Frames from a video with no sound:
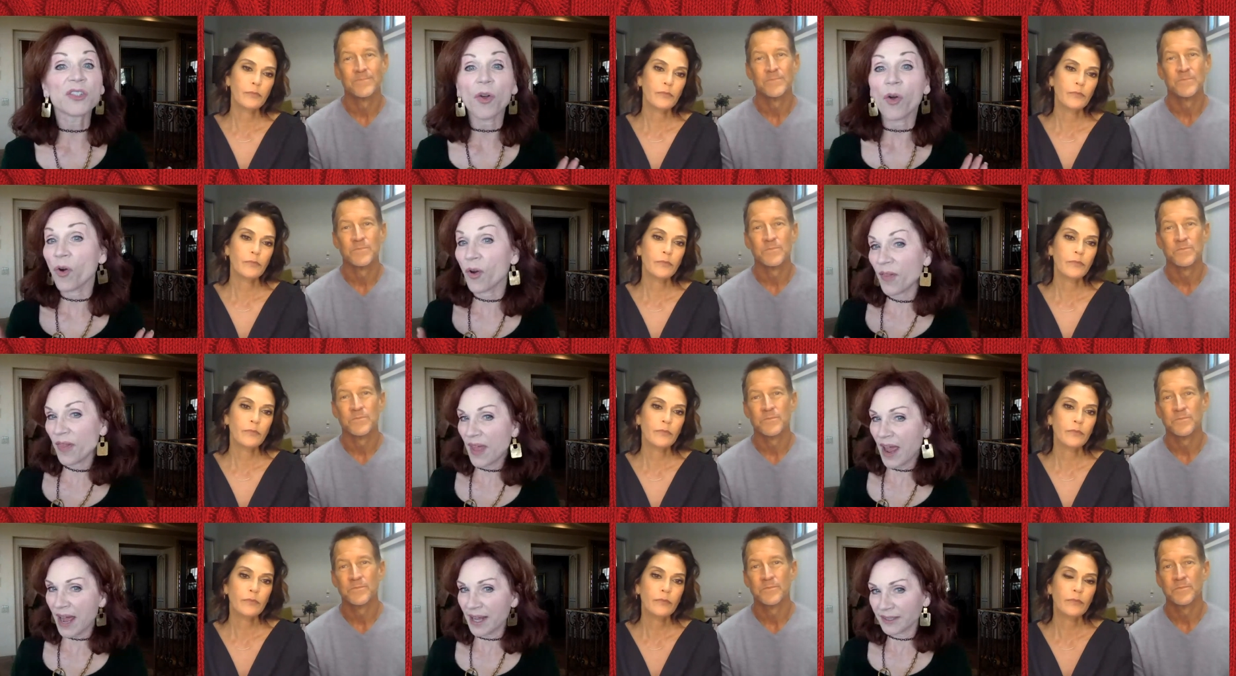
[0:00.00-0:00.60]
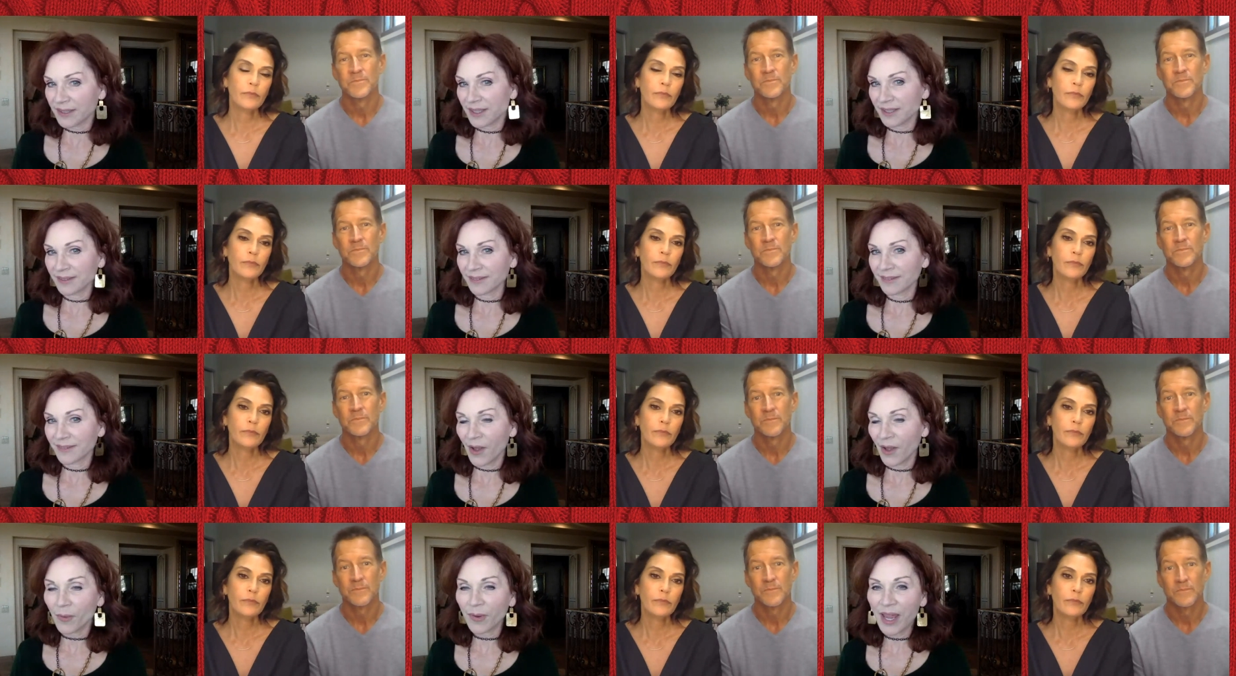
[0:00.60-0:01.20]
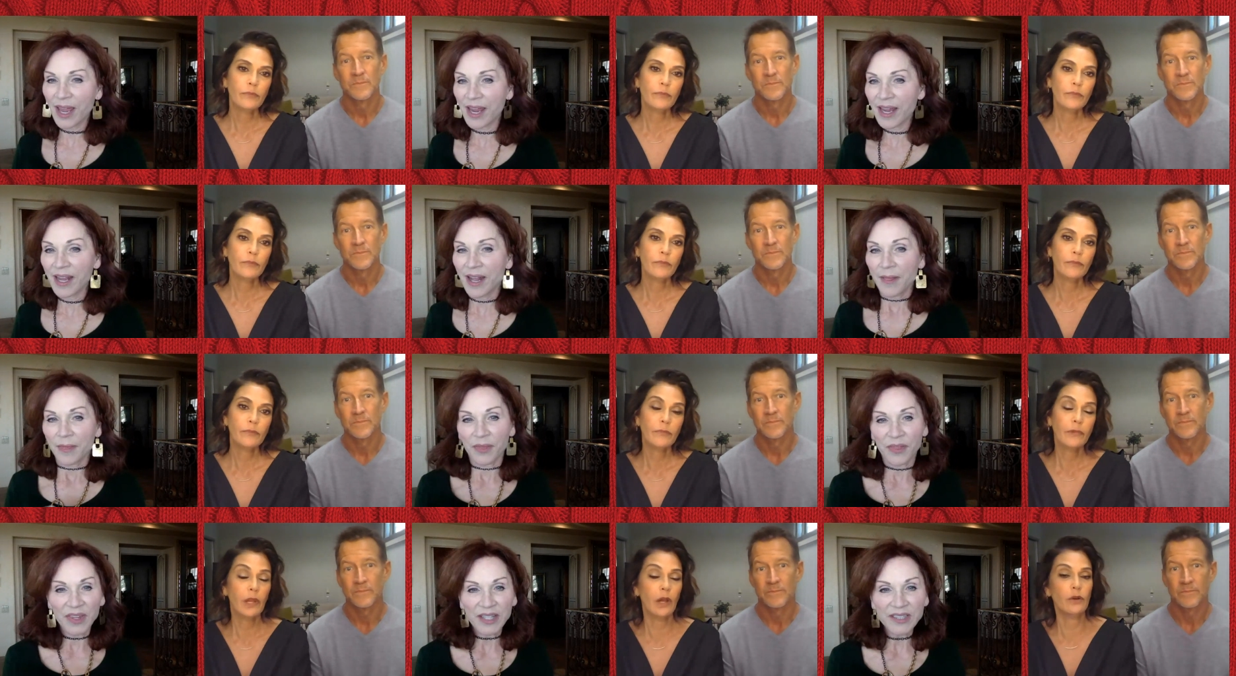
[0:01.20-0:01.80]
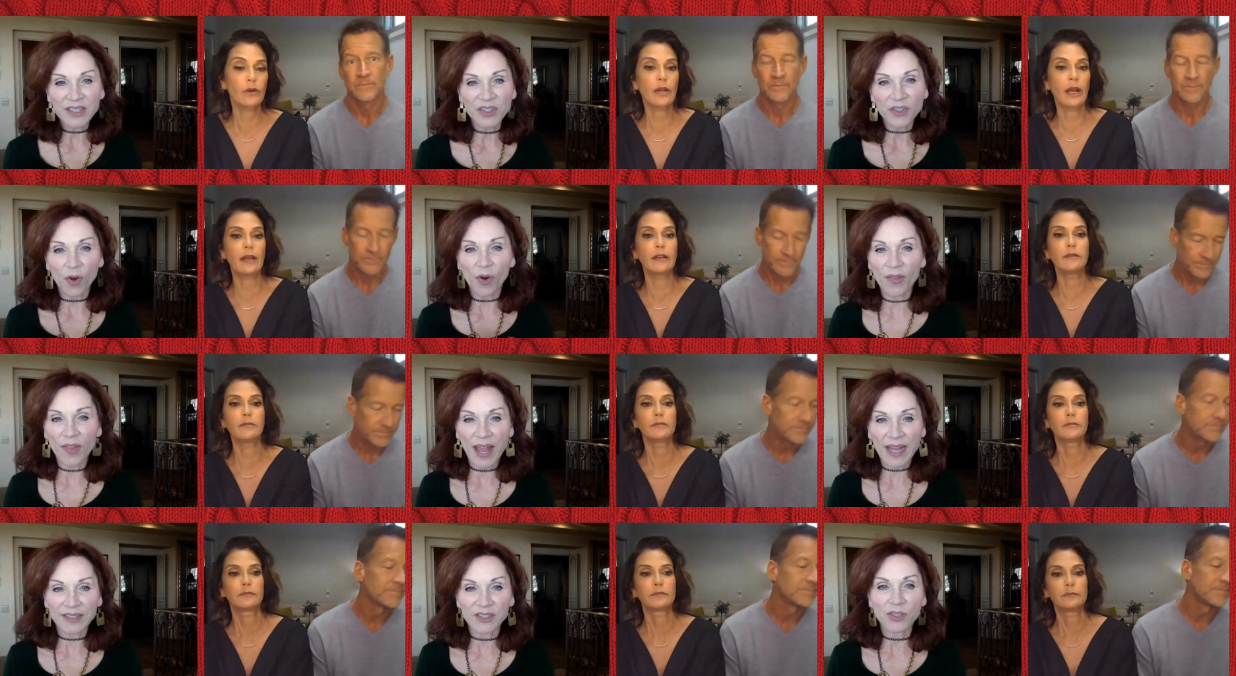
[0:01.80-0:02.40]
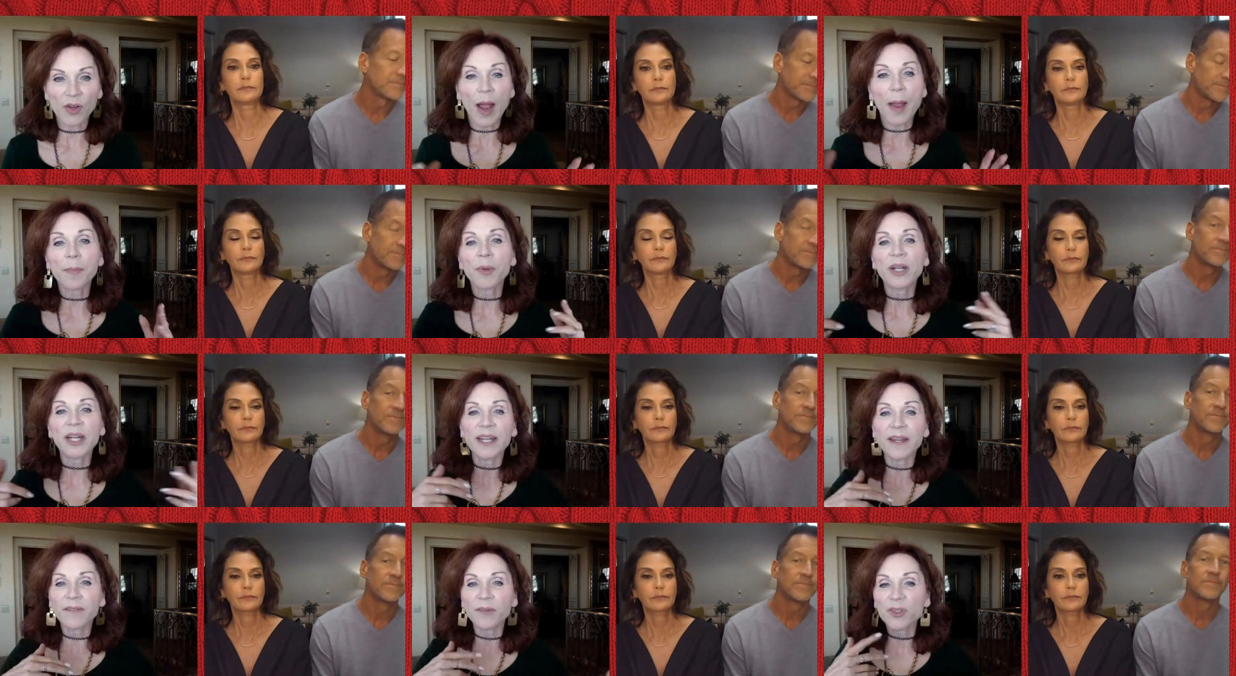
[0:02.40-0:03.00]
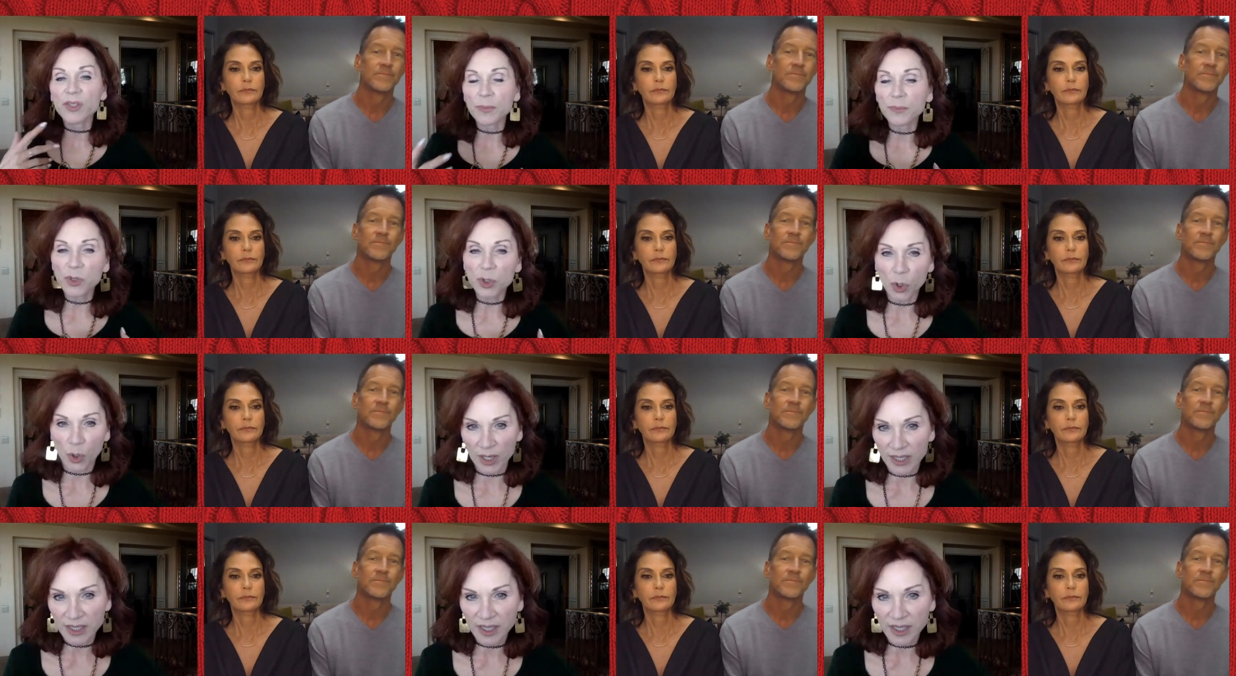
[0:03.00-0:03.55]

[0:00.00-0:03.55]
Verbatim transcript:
Speaker 1: This or That. Okay. Okay. So I'm going to give you some